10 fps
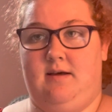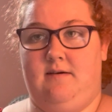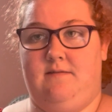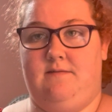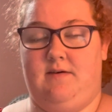
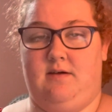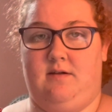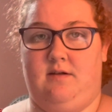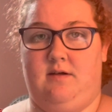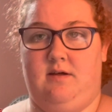
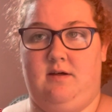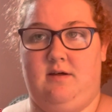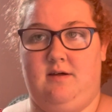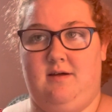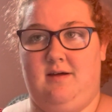feel,
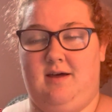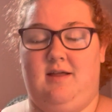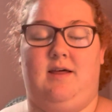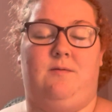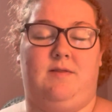
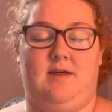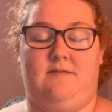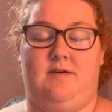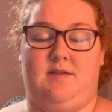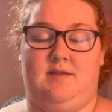and like what they
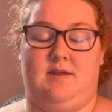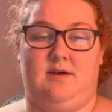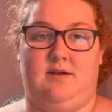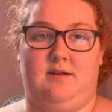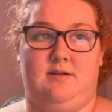feel that the